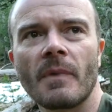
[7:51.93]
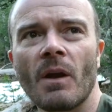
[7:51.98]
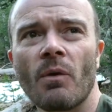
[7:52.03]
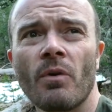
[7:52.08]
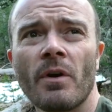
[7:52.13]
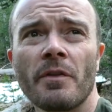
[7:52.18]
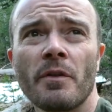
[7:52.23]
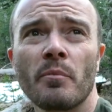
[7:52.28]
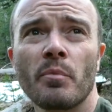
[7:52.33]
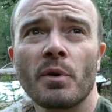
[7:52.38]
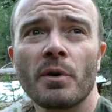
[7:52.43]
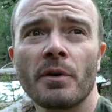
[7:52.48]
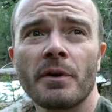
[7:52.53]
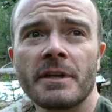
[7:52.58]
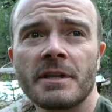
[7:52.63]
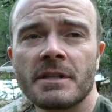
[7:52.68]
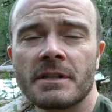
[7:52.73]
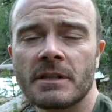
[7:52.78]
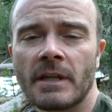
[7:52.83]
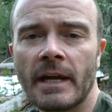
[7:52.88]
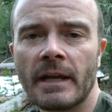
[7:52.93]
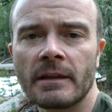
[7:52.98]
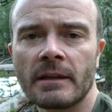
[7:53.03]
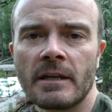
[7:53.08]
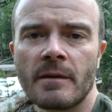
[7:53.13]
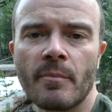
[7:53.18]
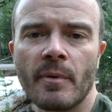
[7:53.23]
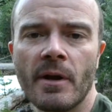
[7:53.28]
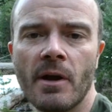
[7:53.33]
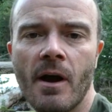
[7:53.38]
where the bird is like
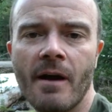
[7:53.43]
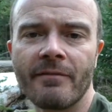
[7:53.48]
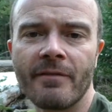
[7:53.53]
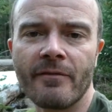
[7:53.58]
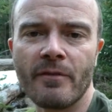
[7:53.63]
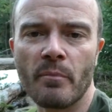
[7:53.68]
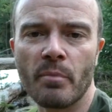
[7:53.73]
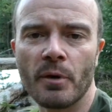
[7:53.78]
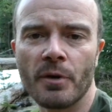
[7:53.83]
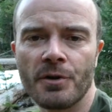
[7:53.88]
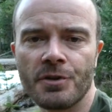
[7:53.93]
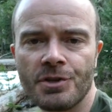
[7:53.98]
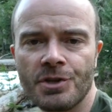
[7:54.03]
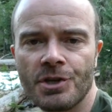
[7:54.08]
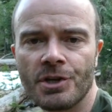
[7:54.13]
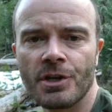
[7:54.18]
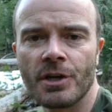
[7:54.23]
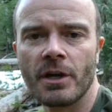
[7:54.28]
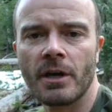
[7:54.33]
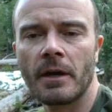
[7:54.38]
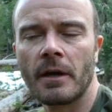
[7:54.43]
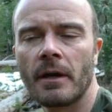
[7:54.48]
leaping off of a perch.